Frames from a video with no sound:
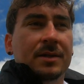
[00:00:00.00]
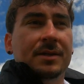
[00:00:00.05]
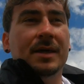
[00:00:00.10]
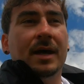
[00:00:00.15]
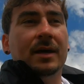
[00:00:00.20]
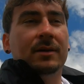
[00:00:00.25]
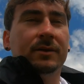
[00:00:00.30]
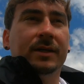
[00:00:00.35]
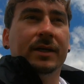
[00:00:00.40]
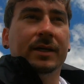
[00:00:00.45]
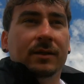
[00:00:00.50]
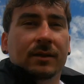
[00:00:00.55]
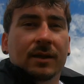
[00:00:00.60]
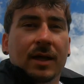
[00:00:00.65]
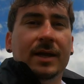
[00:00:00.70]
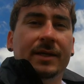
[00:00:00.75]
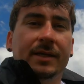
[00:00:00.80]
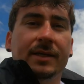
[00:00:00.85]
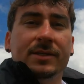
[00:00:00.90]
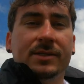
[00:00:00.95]
that'll get a
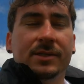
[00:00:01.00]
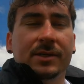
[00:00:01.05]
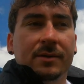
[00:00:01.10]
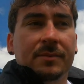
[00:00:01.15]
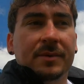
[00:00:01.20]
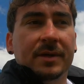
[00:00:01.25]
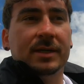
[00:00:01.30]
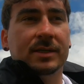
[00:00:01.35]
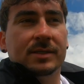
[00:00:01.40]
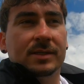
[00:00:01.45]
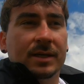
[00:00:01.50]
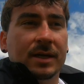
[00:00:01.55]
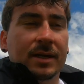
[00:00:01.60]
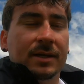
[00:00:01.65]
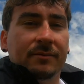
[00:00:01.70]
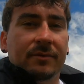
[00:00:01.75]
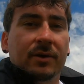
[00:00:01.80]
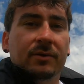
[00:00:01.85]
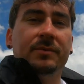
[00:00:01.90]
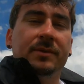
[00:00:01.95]
lot easier because it
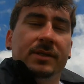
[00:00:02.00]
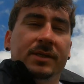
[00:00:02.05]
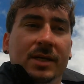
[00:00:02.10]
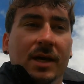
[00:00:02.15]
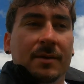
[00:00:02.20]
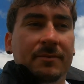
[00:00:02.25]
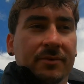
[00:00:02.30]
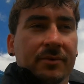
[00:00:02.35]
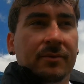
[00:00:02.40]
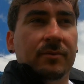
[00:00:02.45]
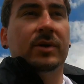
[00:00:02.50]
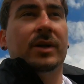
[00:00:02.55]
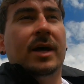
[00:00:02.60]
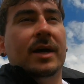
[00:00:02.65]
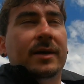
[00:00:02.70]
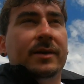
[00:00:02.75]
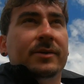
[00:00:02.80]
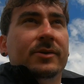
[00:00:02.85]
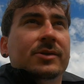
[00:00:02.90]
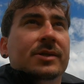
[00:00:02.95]
kind of opens up from what
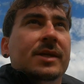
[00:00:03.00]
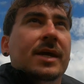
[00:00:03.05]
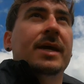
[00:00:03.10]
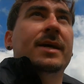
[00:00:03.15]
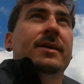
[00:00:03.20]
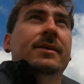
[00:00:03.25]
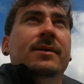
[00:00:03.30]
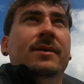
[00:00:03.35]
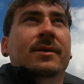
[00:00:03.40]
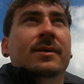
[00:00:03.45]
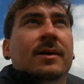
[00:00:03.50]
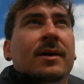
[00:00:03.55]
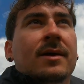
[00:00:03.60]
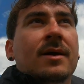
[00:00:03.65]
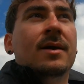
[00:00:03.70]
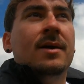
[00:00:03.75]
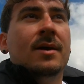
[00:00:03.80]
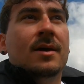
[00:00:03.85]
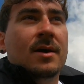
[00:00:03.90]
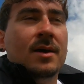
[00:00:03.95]
I understand,
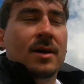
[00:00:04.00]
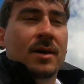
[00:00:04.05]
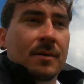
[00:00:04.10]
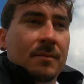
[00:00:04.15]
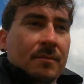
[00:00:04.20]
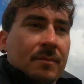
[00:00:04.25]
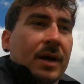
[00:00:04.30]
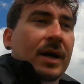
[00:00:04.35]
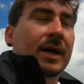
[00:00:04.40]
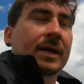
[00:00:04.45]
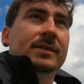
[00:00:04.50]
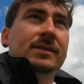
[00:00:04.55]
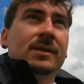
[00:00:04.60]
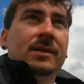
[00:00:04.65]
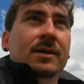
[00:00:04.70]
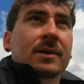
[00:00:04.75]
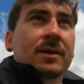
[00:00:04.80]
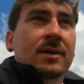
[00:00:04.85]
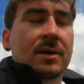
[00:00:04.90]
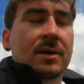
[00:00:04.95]
but